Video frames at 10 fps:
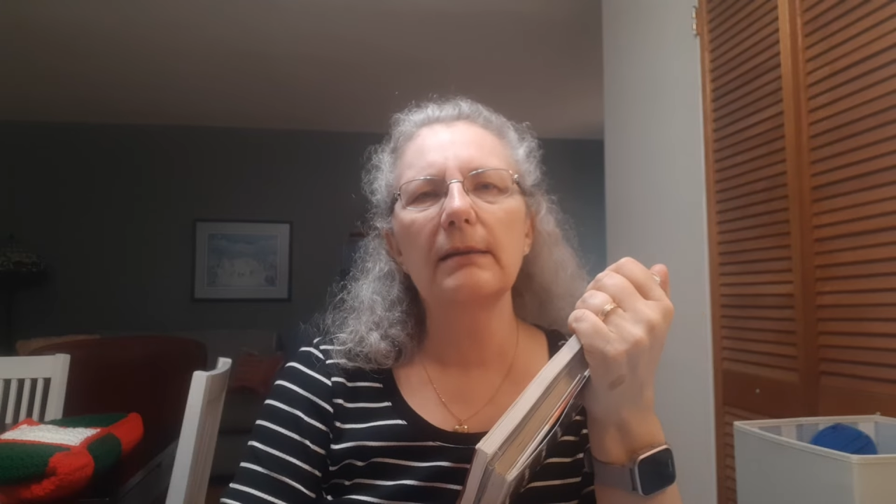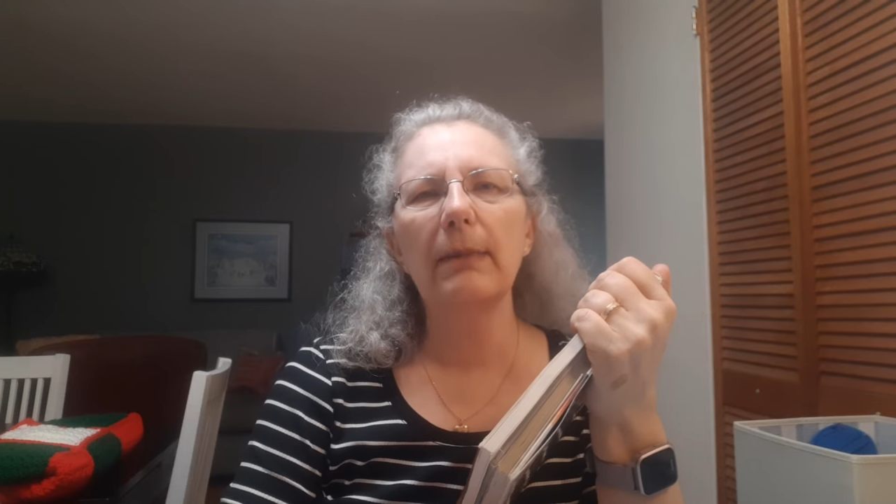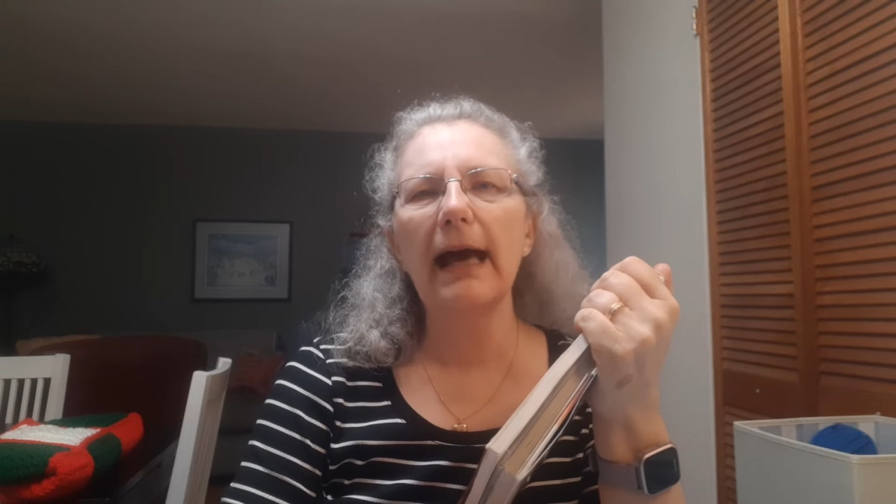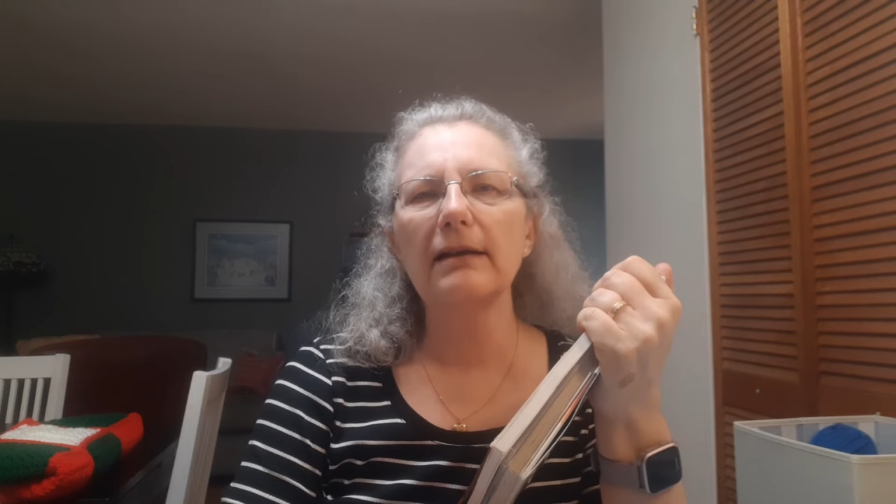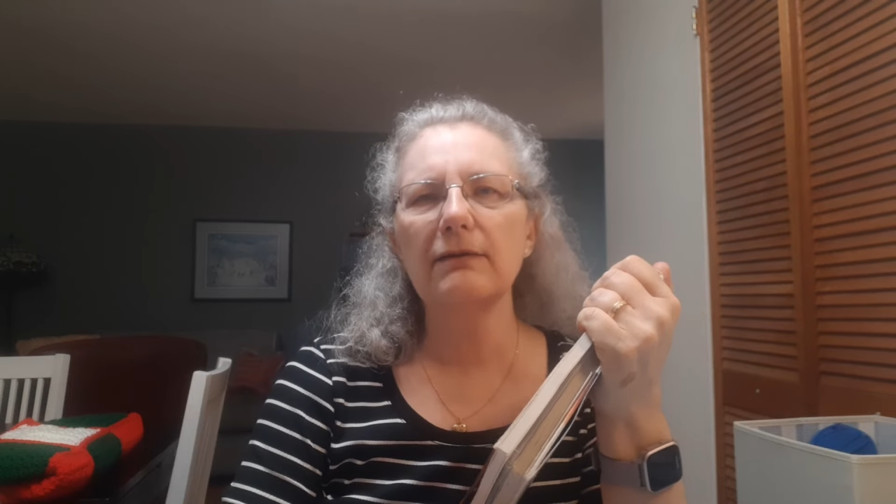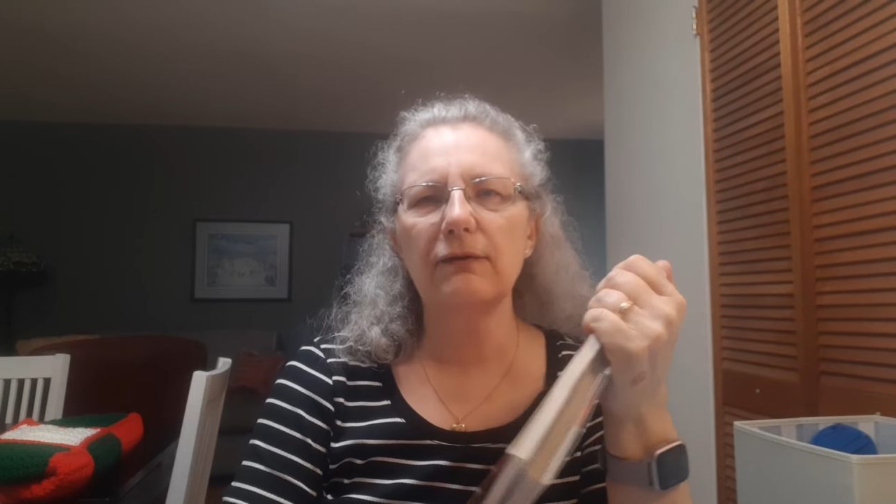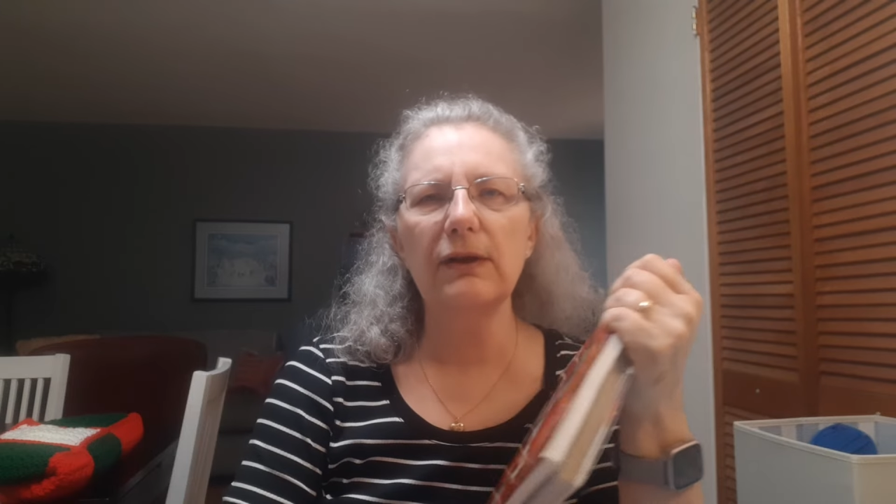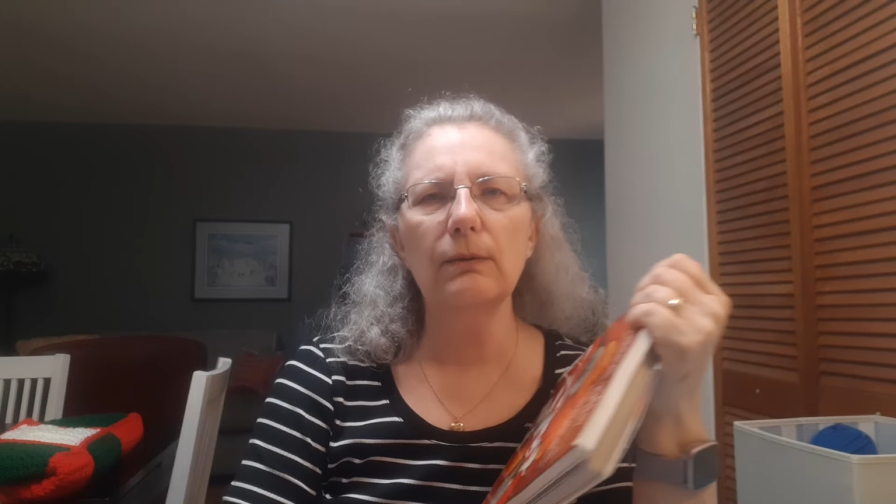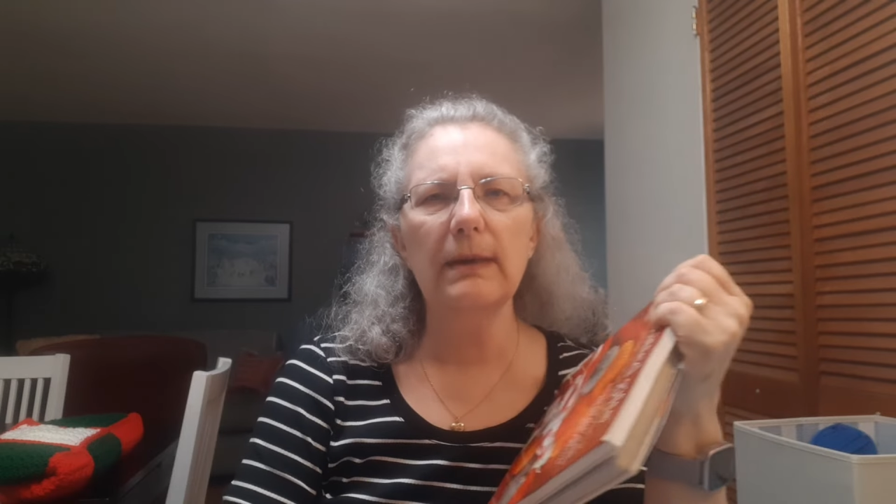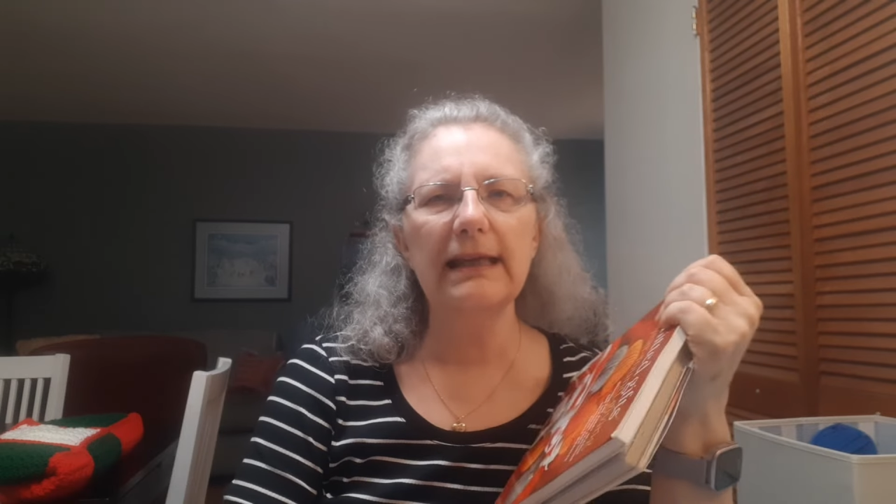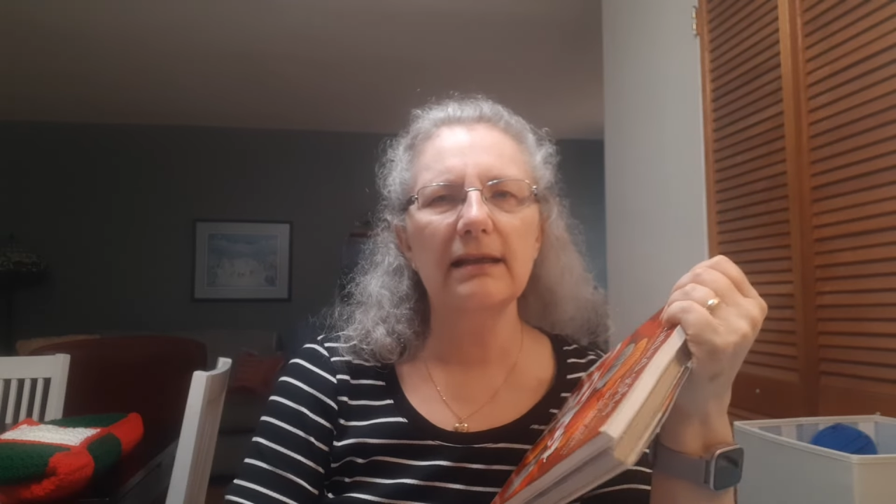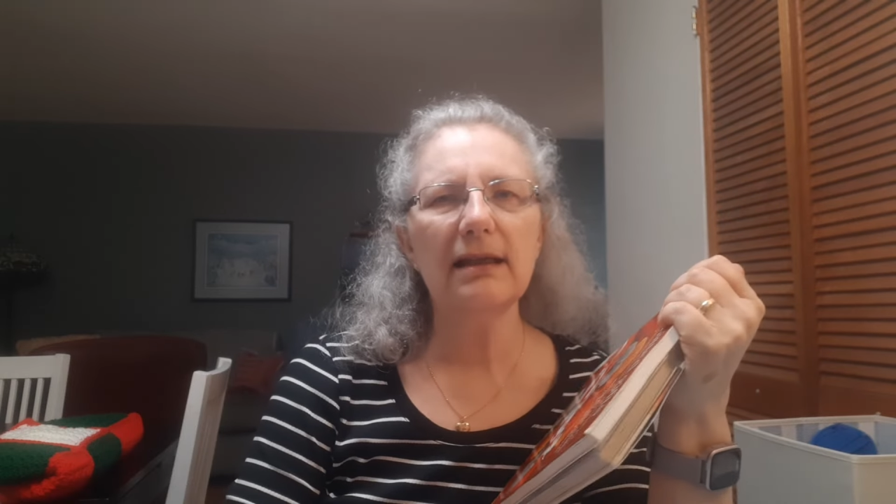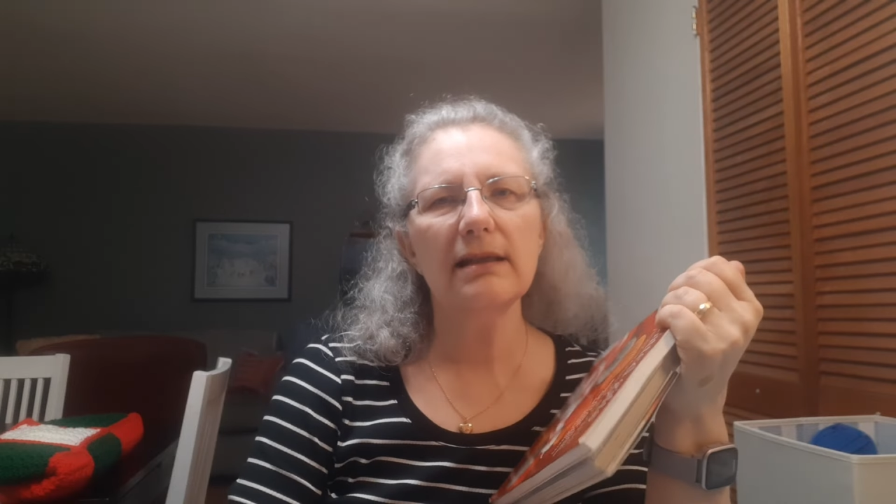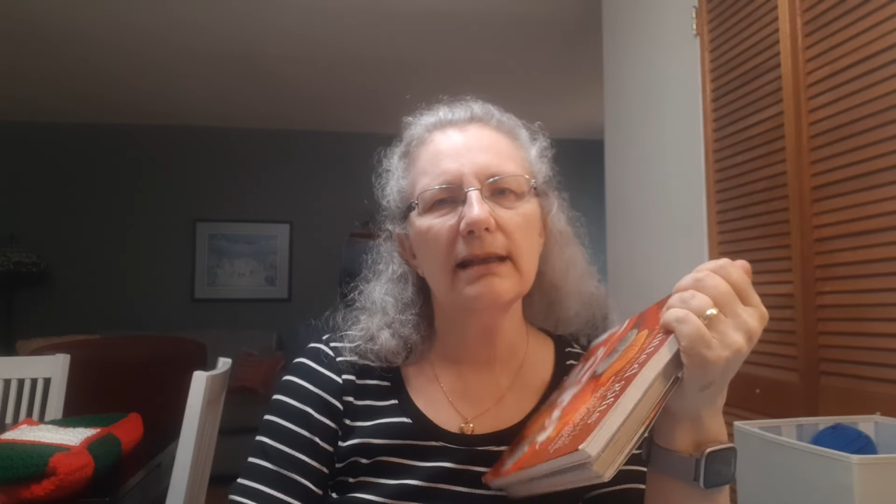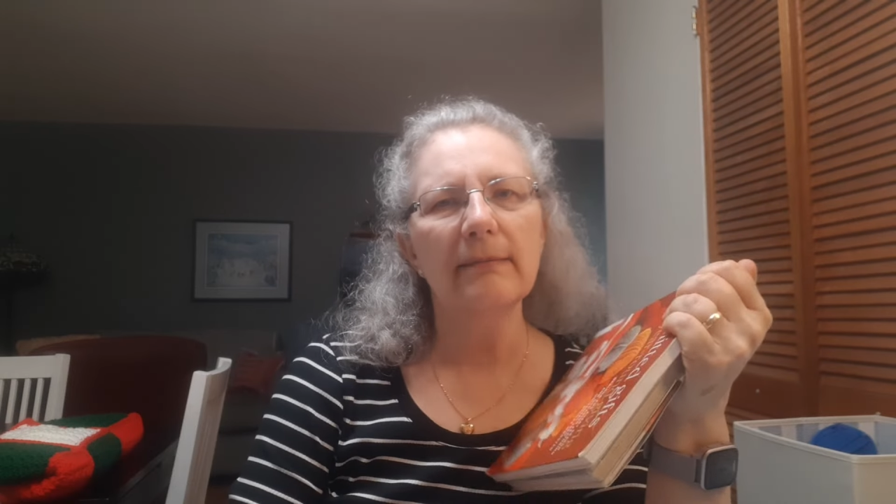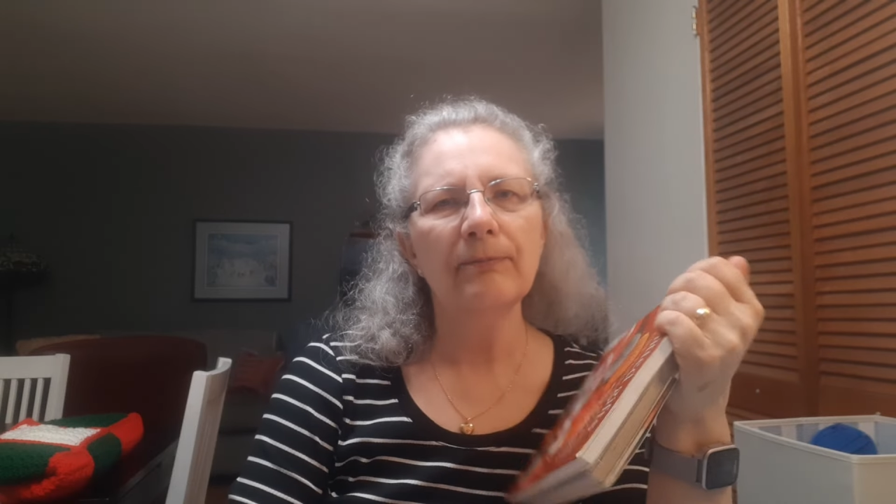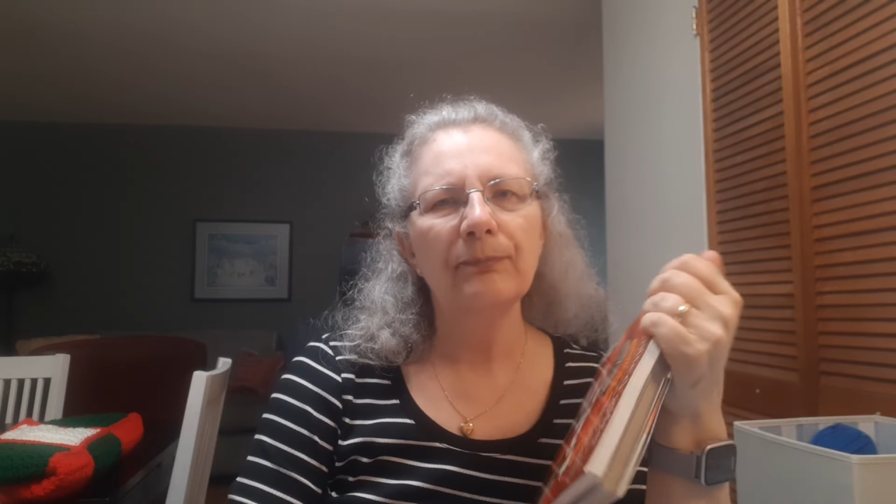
the past few weeks